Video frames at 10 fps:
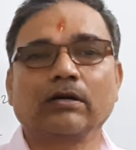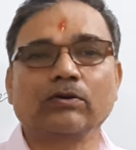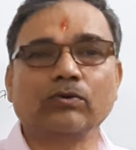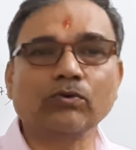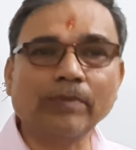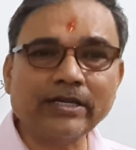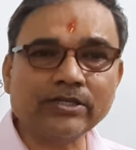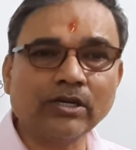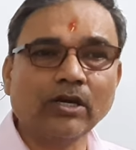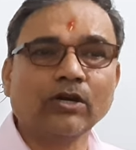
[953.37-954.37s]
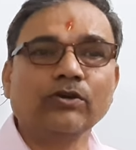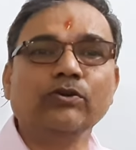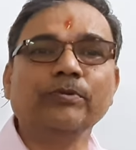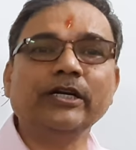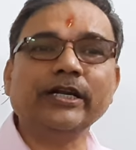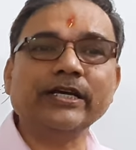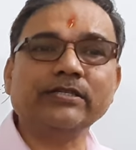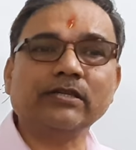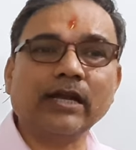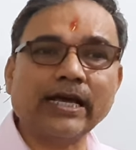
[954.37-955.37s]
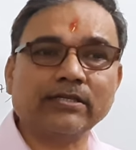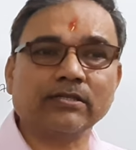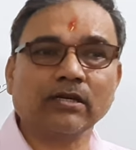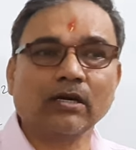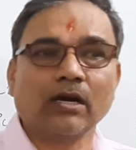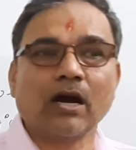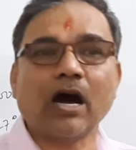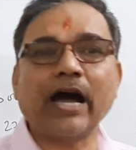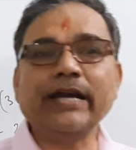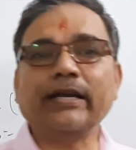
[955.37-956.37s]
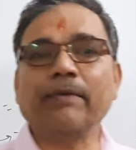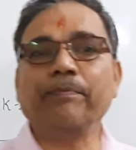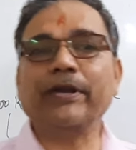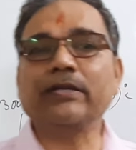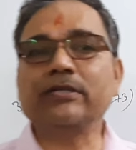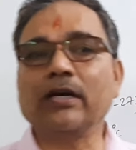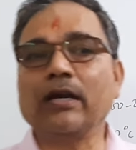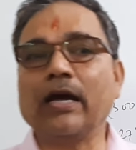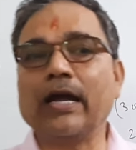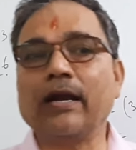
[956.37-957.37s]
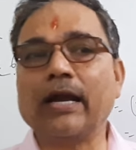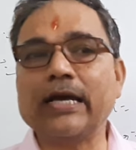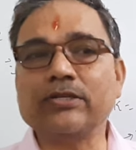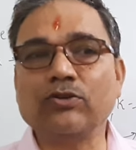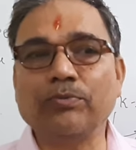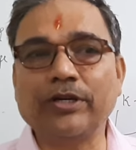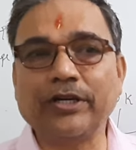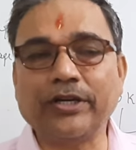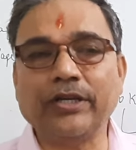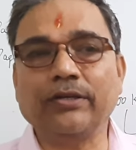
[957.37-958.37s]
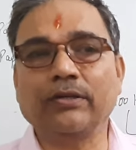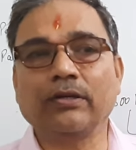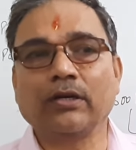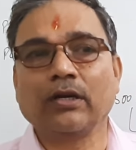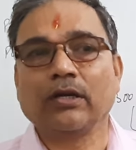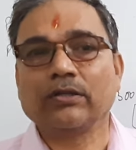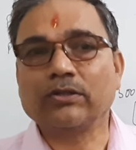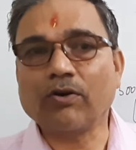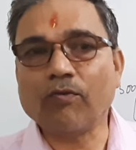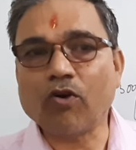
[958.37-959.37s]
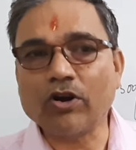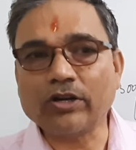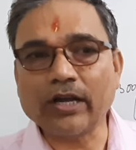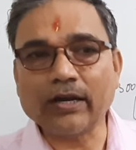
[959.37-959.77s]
too much, humidity is less. High temperature and less humidity, the water